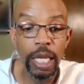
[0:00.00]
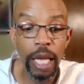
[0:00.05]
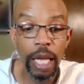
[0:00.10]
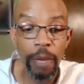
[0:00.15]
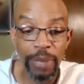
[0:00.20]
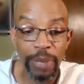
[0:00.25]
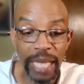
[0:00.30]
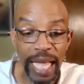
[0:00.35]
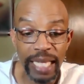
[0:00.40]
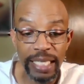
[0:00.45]

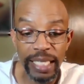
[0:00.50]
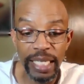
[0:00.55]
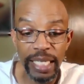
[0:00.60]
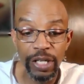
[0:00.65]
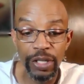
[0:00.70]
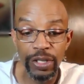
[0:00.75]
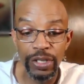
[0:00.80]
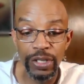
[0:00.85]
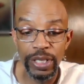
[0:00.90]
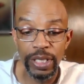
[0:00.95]
Black
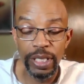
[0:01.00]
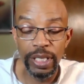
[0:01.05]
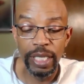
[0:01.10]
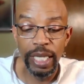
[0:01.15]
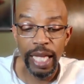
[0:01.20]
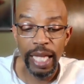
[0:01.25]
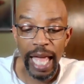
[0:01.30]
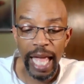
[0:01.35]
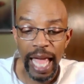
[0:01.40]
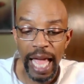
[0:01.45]
leaders
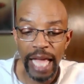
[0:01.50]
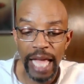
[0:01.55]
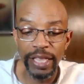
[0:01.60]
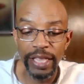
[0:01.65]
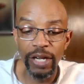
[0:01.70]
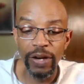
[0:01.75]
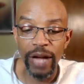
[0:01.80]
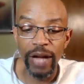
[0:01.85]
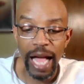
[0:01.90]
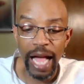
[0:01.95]
had
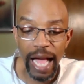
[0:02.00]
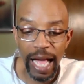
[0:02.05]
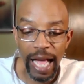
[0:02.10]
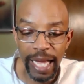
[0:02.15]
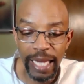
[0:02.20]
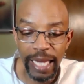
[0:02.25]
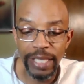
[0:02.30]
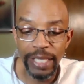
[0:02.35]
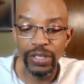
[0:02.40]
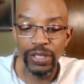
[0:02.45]
their
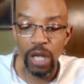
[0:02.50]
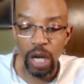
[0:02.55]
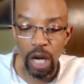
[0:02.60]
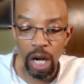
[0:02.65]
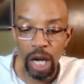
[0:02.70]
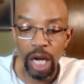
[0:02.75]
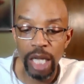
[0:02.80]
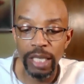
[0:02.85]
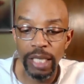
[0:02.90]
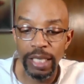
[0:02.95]
eyes
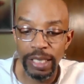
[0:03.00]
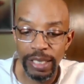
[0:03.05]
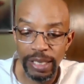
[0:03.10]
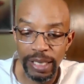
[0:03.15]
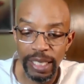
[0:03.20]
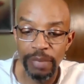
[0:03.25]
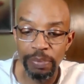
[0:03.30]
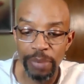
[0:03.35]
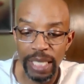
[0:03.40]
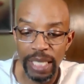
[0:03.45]
on the
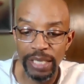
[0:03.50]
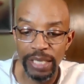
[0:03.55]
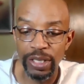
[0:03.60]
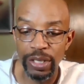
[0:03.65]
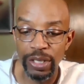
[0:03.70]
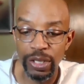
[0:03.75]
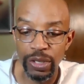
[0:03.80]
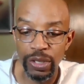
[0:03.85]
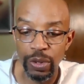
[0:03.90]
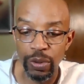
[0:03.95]
city
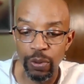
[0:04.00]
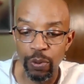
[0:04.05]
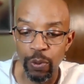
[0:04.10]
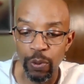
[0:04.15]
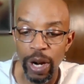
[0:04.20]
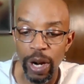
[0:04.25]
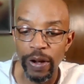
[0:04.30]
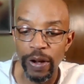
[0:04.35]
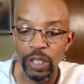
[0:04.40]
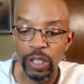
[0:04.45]
buses
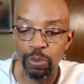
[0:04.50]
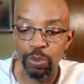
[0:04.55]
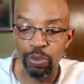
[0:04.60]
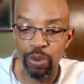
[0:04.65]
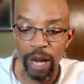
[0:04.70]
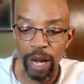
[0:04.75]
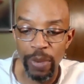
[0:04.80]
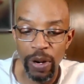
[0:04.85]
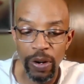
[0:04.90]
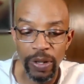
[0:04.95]
where its
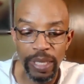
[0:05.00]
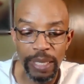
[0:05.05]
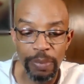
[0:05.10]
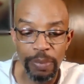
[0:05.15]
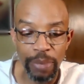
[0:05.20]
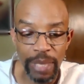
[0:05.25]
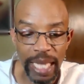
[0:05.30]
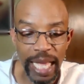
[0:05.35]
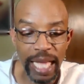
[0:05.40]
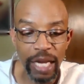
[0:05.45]
primarily
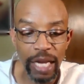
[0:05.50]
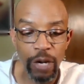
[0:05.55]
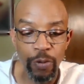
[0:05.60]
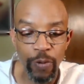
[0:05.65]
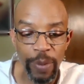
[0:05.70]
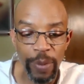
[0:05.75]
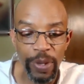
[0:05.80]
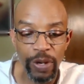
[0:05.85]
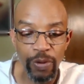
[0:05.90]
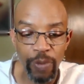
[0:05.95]
Black
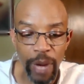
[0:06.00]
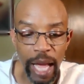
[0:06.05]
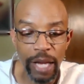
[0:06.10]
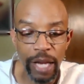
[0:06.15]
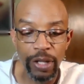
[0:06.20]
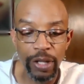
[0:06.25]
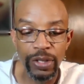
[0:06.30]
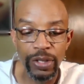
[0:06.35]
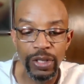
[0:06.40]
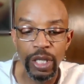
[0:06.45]
women
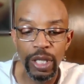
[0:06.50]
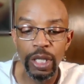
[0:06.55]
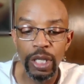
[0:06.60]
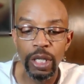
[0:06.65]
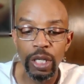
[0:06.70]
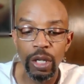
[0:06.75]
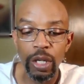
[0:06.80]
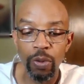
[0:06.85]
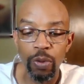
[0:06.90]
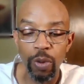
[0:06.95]
riders
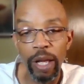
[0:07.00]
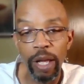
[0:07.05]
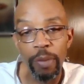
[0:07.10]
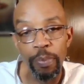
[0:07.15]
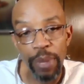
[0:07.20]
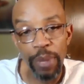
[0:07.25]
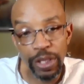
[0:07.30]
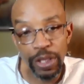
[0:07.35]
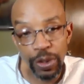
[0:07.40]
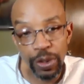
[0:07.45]
were
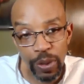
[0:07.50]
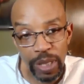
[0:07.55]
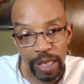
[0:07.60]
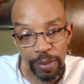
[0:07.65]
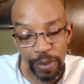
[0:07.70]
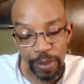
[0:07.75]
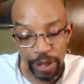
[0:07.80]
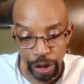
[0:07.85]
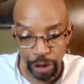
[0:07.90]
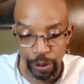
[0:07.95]
habitually
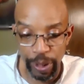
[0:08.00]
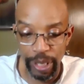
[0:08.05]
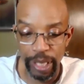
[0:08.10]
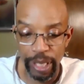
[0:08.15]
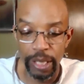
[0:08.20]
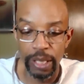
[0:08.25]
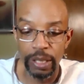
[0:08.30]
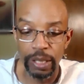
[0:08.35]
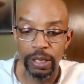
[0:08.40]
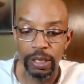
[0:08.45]

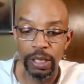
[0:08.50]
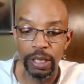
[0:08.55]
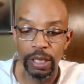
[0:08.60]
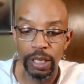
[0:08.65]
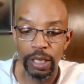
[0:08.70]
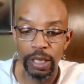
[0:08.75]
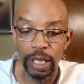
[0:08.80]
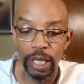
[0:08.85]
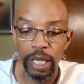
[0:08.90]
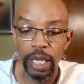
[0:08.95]
mistreated.
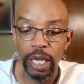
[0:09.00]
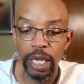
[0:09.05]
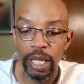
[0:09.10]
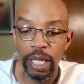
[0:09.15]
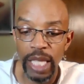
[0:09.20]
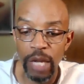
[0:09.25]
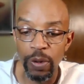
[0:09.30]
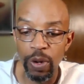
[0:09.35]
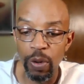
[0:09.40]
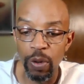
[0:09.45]

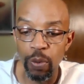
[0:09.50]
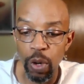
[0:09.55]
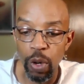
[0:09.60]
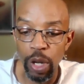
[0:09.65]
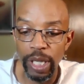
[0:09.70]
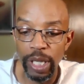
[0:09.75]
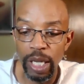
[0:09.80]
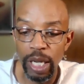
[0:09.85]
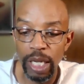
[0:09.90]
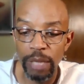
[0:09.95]
They were
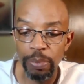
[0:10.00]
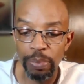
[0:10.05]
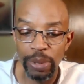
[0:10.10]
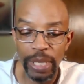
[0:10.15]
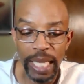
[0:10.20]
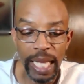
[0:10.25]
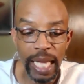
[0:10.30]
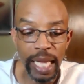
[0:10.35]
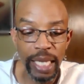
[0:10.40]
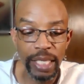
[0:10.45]
working on a
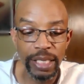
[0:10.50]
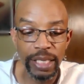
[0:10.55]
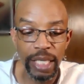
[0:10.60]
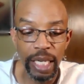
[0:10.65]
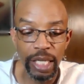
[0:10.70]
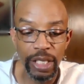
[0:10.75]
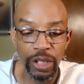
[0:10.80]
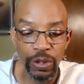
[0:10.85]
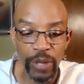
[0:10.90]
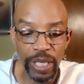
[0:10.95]
plan to
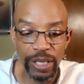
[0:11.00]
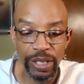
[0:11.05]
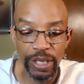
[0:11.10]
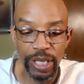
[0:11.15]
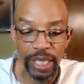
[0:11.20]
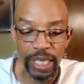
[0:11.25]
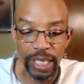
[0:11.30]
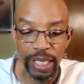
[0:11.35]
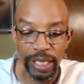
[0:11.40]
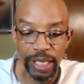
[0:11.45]
address
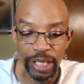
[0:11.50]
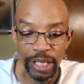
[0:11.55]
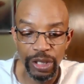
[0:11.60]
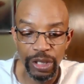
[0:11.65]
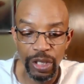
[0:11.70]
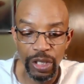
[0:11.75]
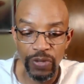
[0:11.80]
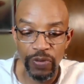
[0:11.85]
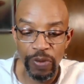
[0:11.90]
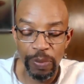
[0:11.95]
the
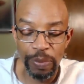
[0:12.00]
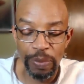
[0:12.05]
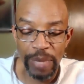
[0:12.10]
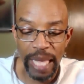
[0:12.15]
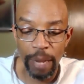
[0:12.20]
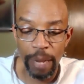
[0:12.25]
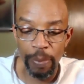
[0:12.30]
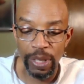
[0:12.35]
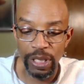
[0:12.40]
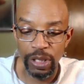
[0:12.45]
conditions for
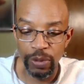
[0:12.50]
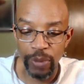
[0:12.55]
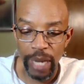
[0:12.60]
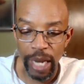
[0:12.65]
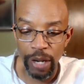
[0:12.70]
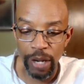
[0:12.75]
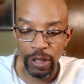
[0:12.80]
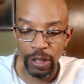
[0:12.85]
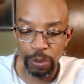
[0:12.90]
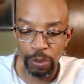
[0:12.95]
Black bus
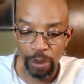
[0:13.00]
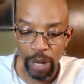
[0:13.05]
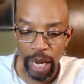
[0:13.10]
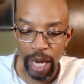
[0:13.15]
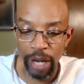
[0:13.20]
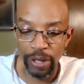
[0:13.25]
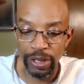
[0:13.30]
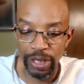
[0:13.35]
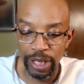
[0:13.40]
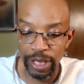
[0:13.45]
riders
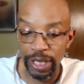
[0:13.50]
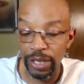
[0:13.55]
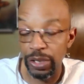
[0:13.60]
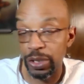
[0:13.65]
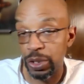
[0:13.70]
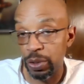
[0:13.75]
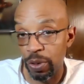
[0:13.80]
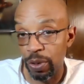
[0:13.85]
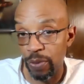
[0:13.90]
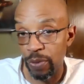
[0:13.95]
prior to these
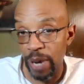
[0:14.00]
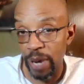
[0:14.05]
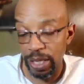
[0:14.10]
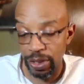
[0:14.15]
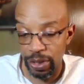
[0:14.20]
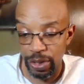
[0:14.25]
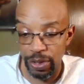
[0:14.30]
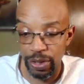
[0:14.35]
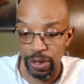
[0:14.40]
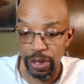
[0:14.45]
two
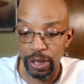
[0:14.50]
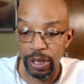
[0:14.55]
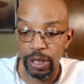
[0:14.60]
arrests.